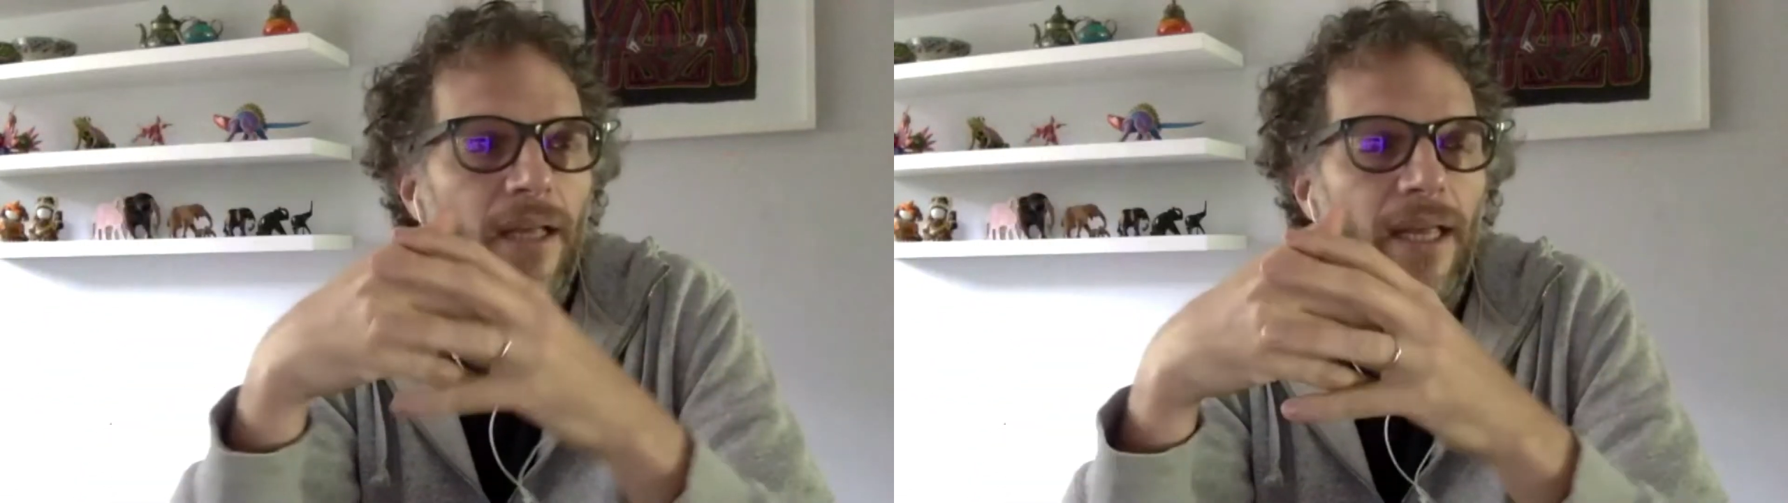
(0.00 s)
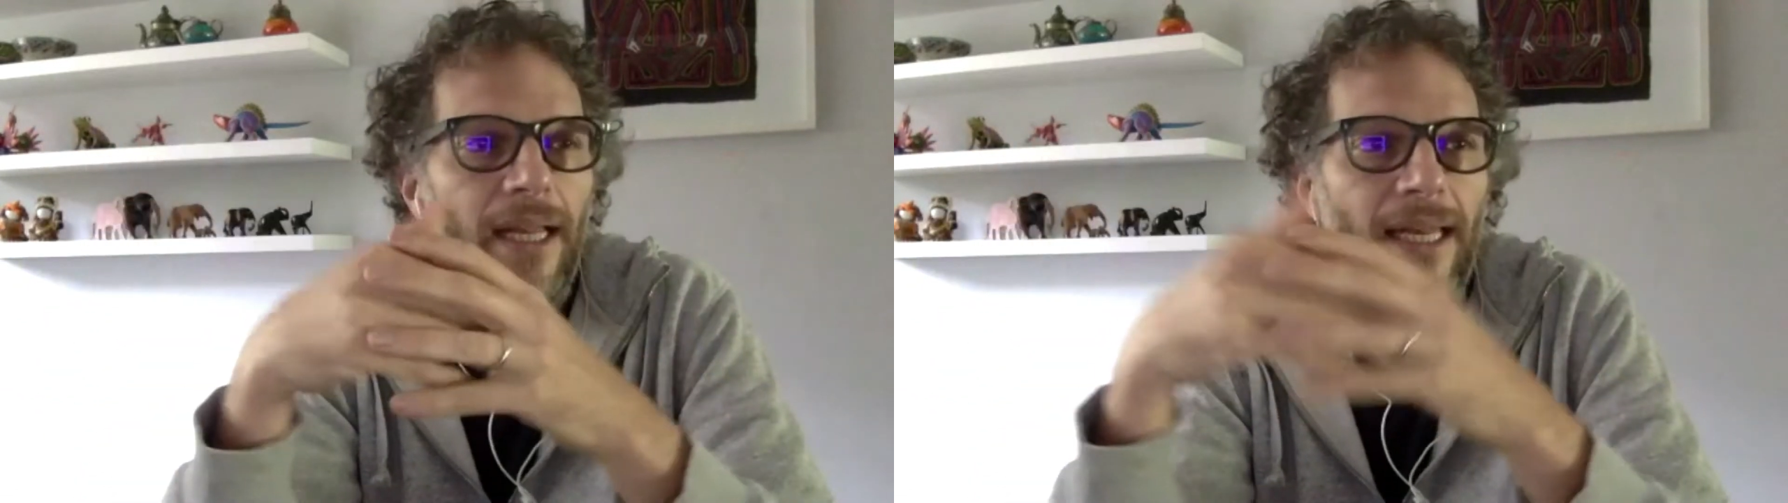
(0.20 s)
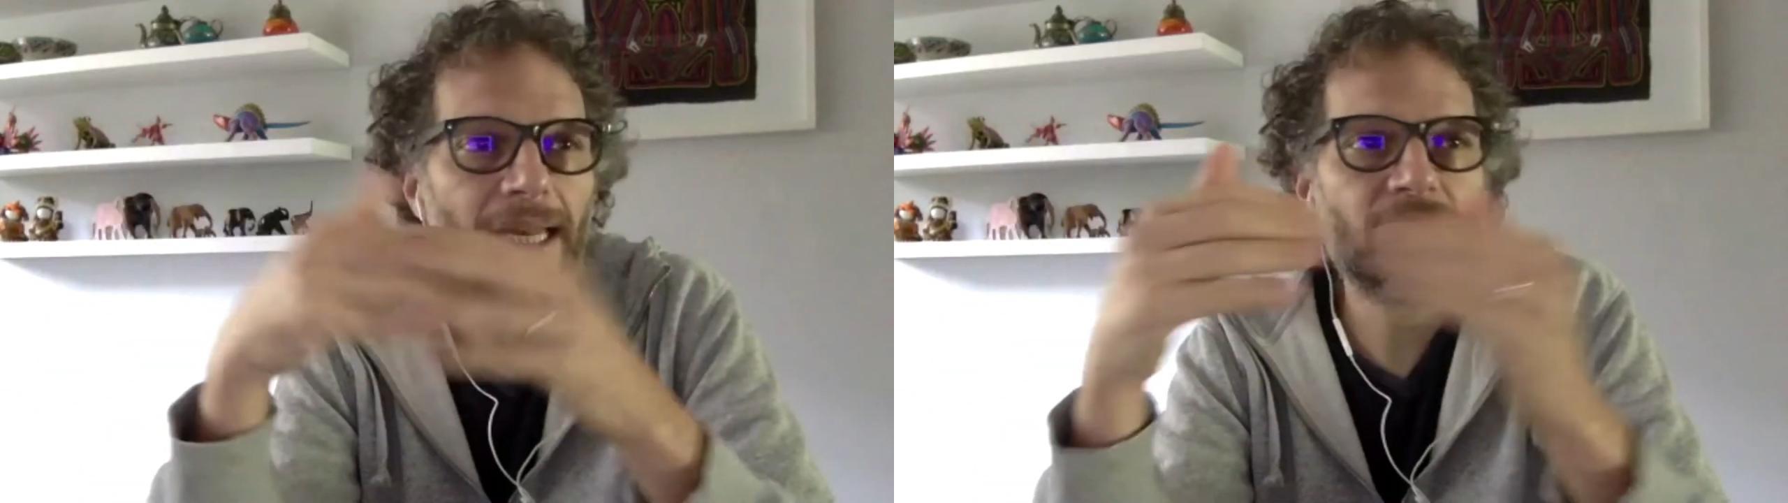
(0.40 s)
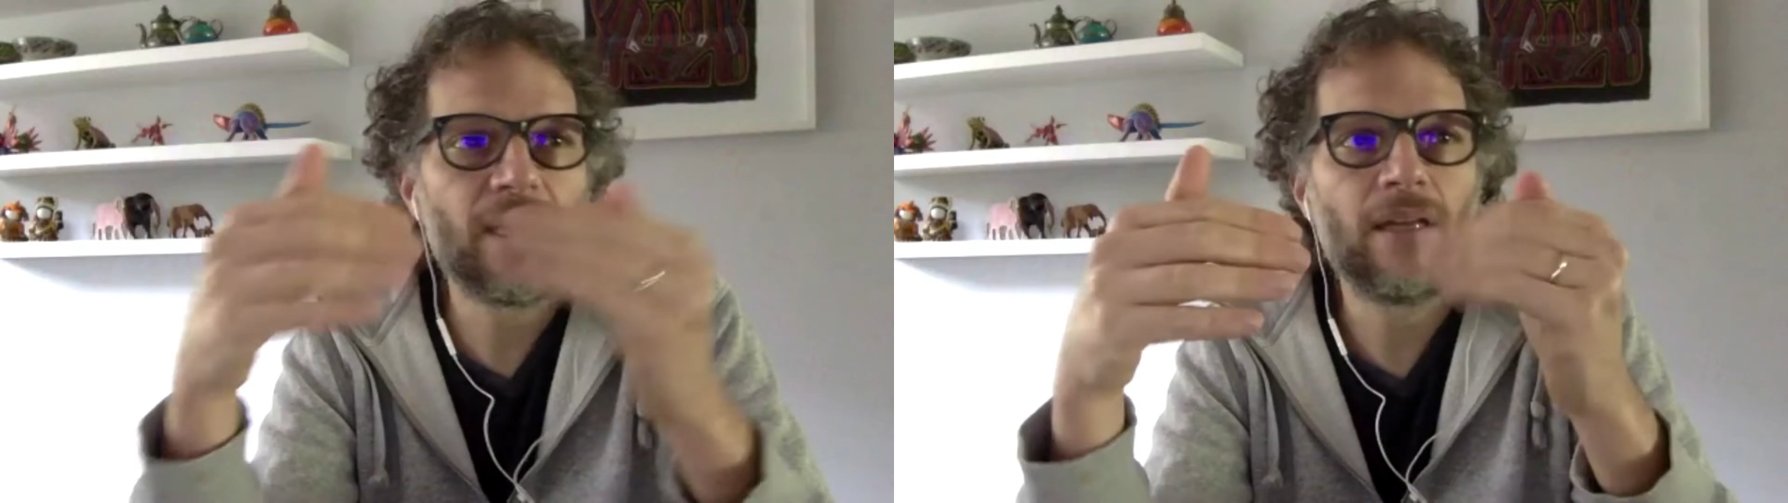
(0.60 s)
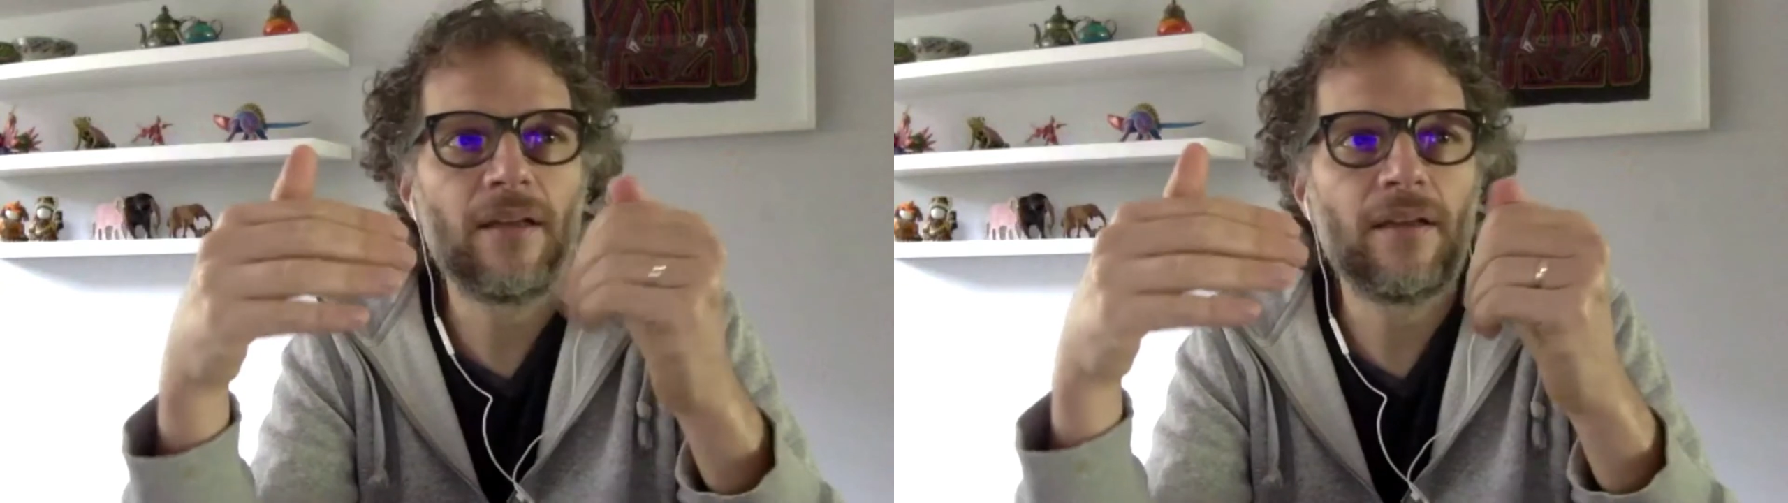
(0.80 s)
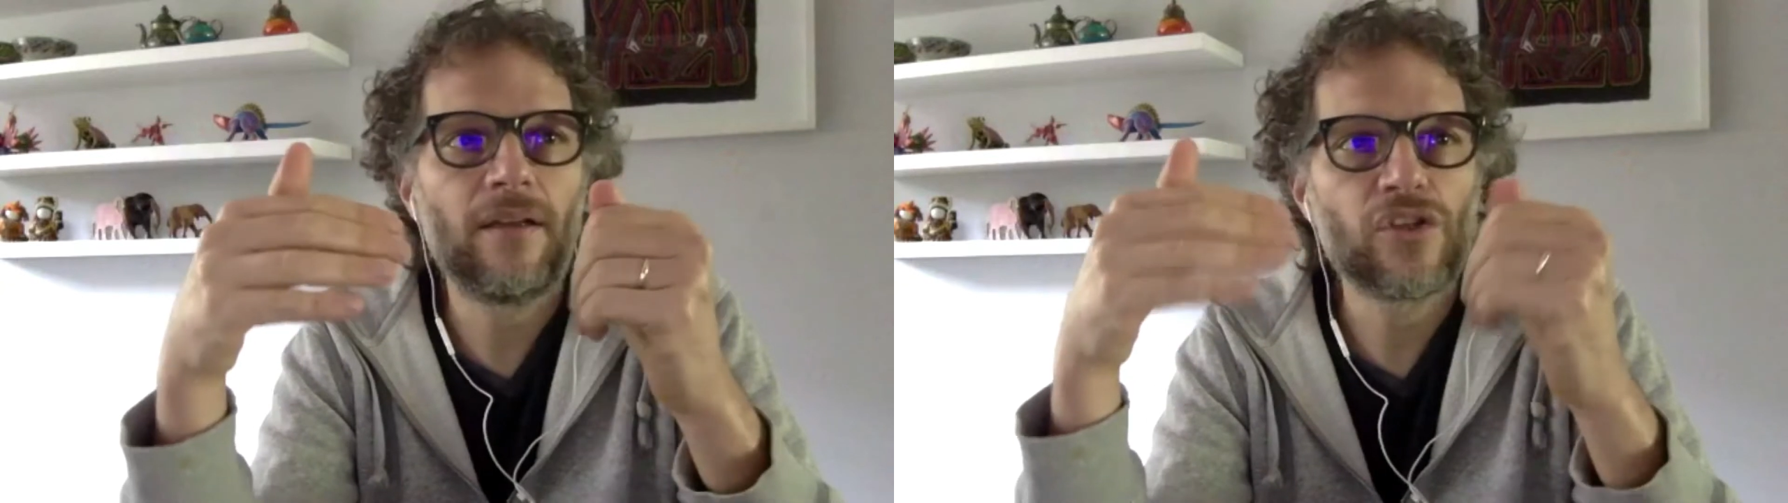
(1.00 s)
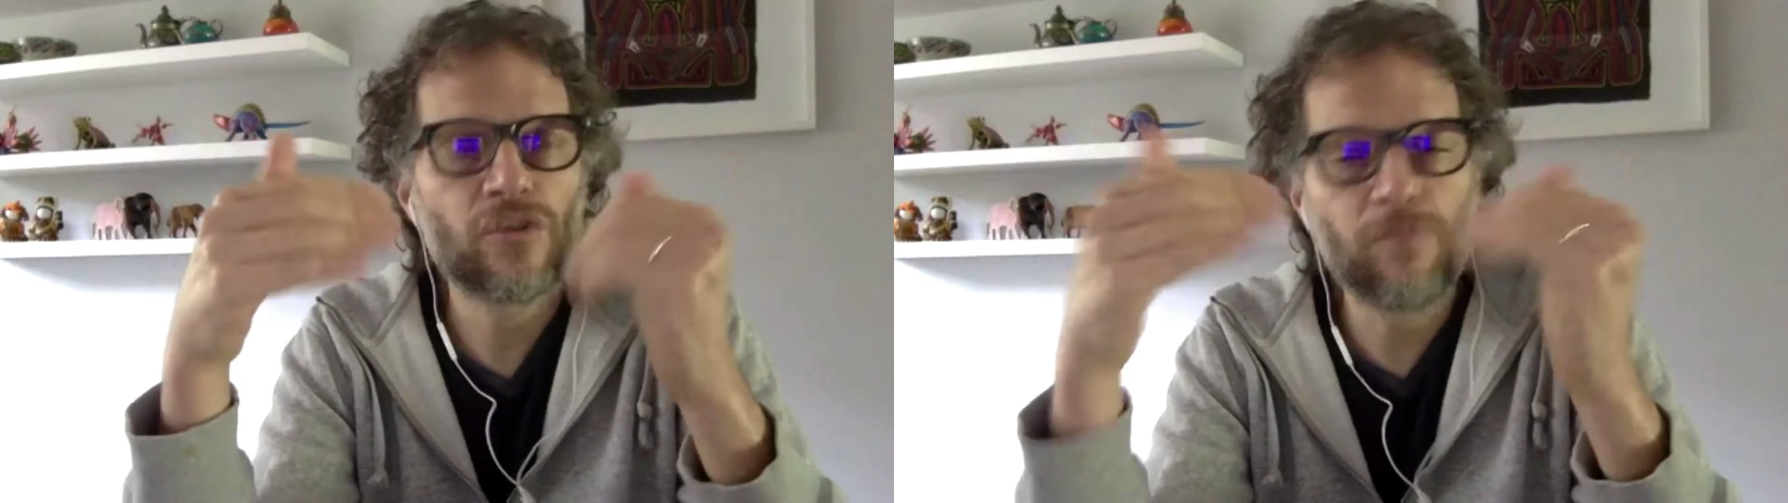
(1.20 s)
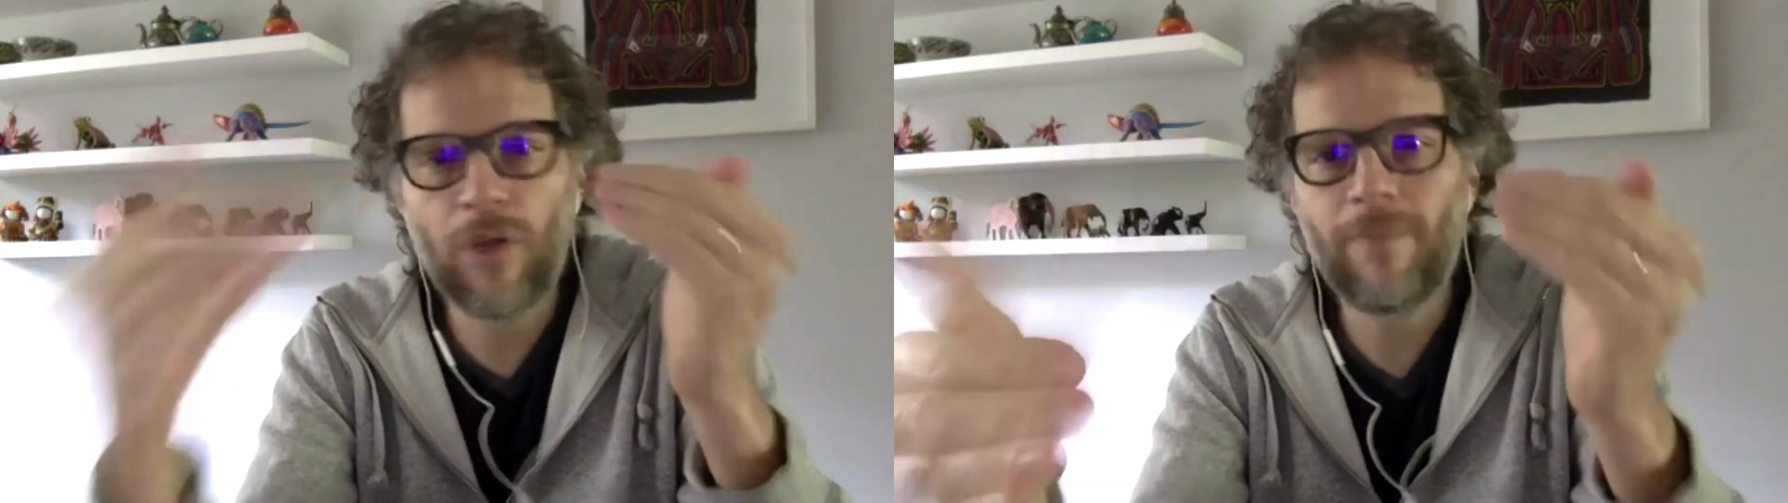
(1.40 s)
letting
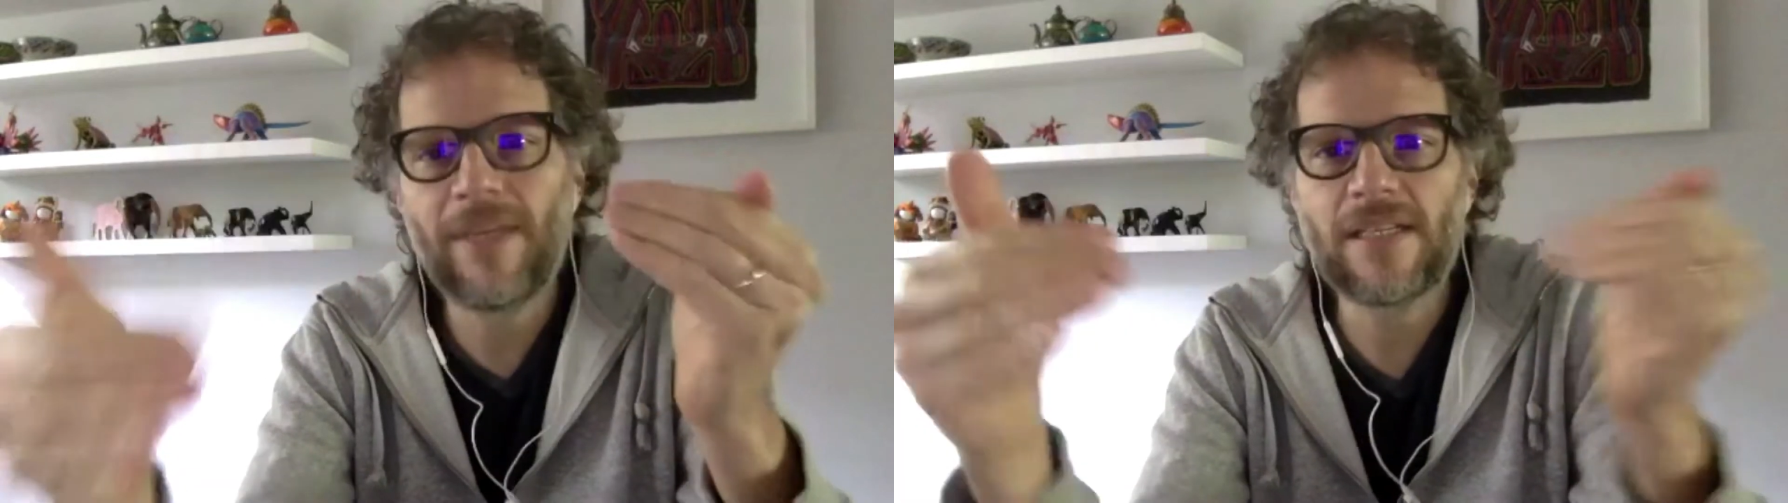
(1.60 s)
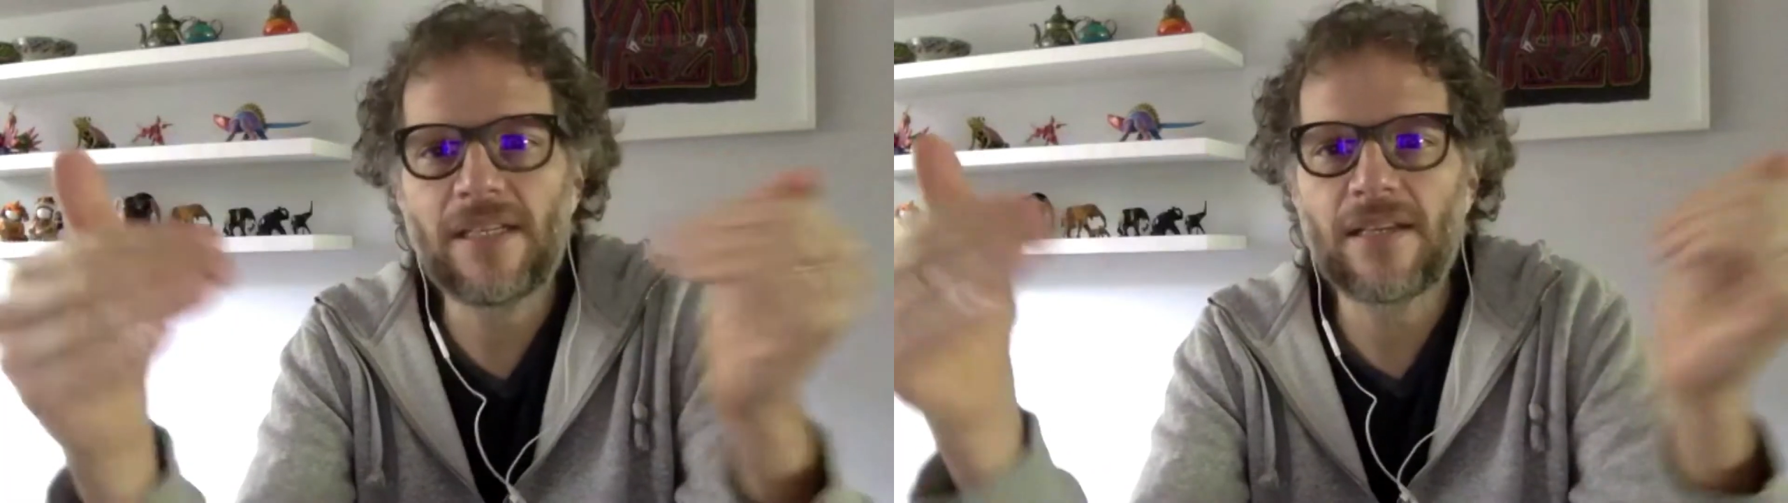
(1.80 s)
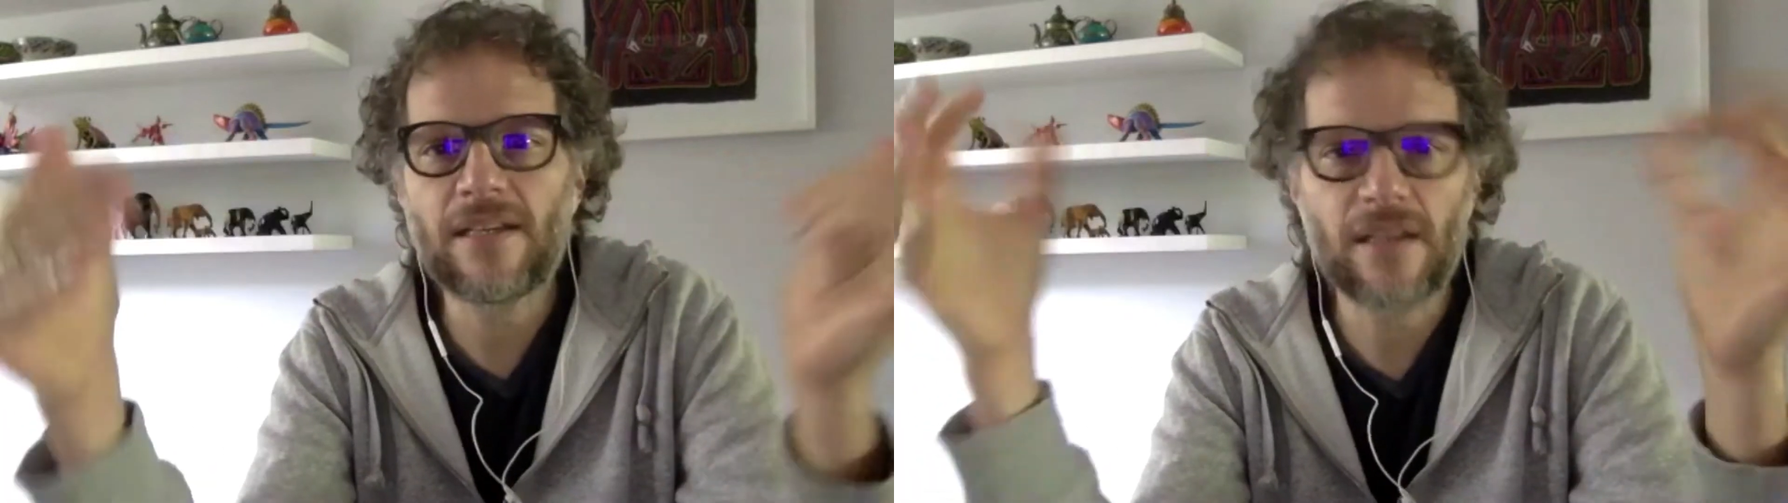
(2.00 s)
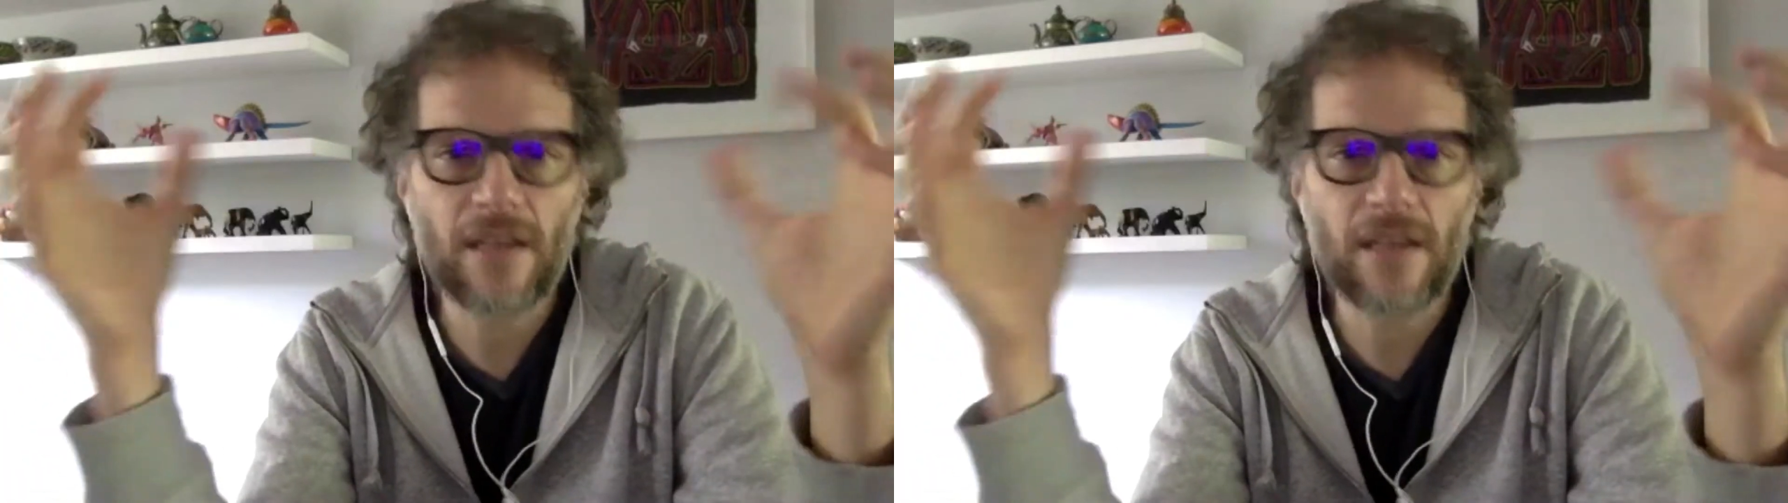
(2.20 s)
small businesses